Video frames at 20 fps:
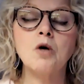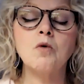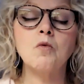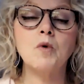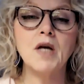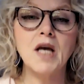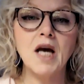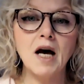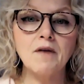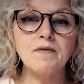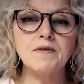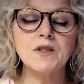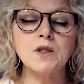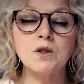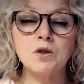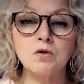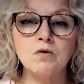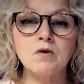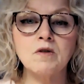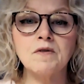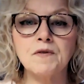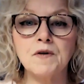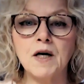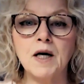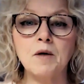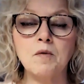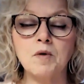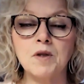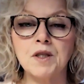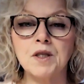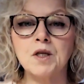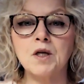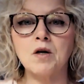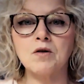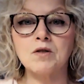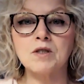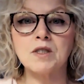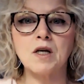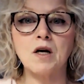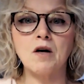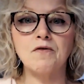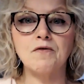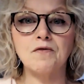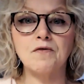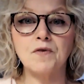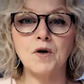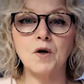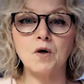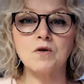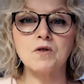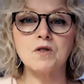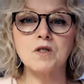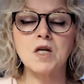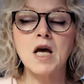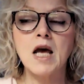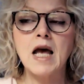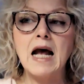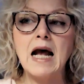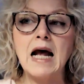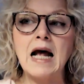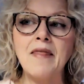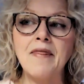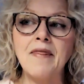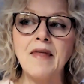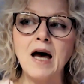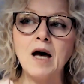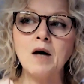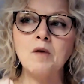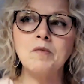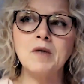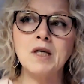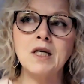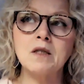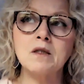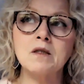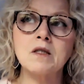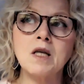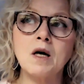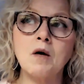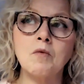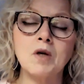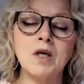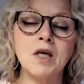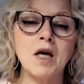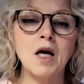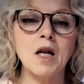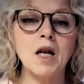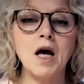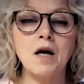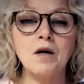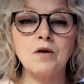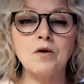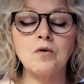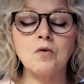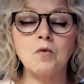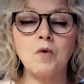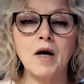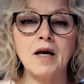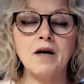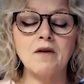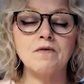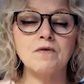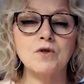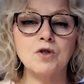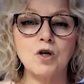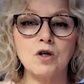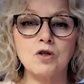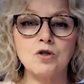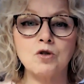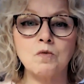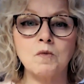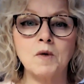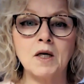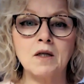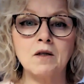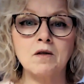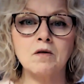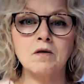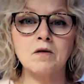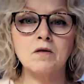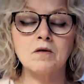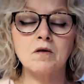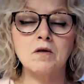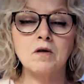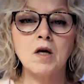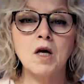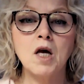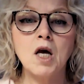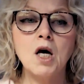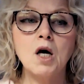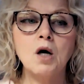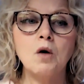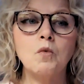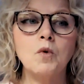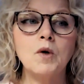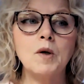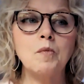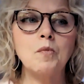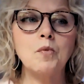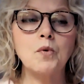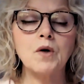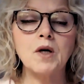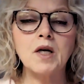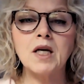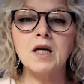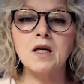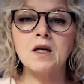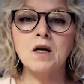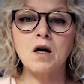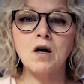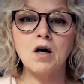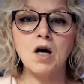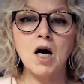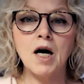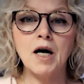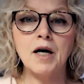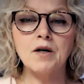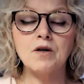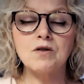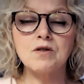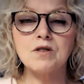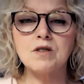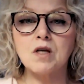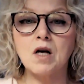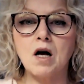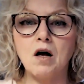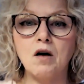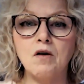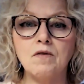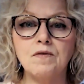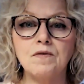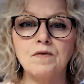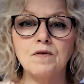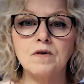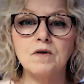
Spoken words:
We have to unify within ourselves first. And that means that we get out of the way of judgment. We bring in our higher self.